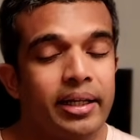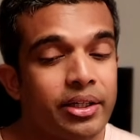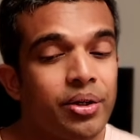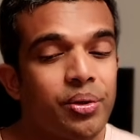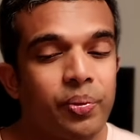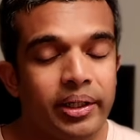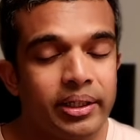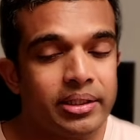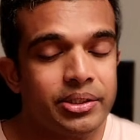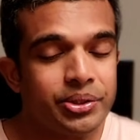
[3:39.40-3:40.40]
in your
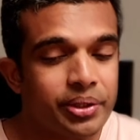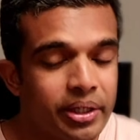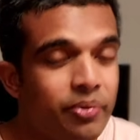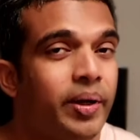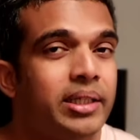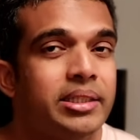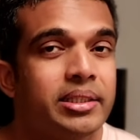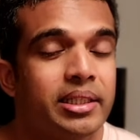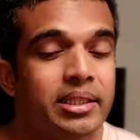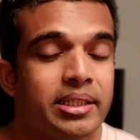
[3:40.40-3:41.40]
20s, you should invest in
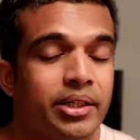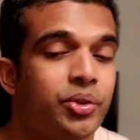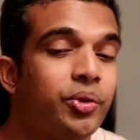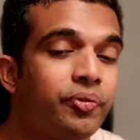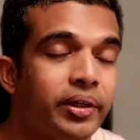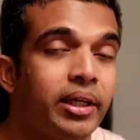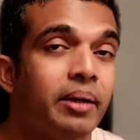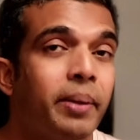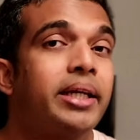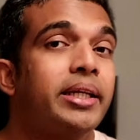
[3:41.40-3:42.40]
things that you feel
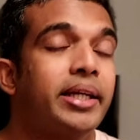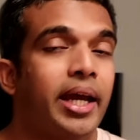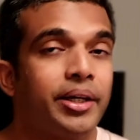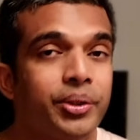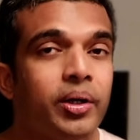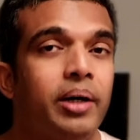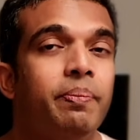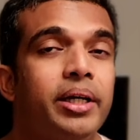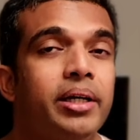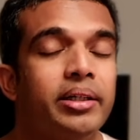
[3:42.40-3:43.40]
might get you a
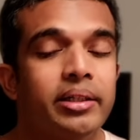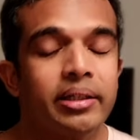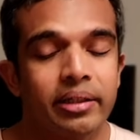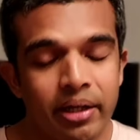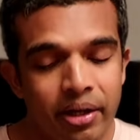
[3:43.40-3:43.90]
bigger return.